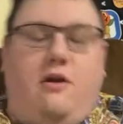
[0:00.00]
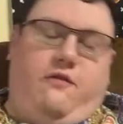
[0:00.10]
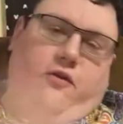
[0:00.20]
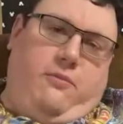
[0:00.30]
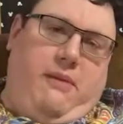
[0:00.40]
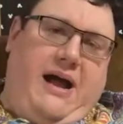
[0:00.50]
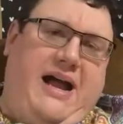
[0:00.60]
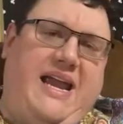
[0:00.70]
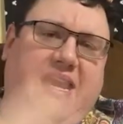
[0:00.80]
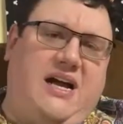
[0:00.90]
for
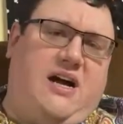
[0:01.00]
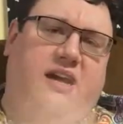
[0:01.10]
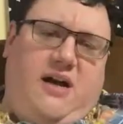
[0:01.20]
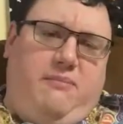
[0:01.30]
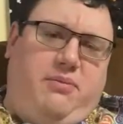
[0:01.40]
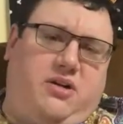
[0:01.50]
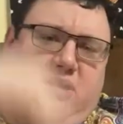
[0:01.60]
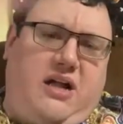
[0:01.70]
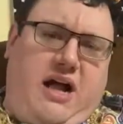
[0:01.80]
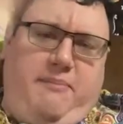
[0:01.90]
my humble
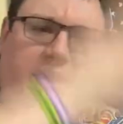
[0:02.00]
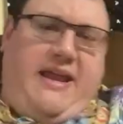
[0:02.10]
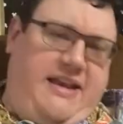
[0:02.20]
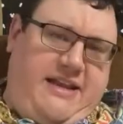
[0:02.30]
opinion.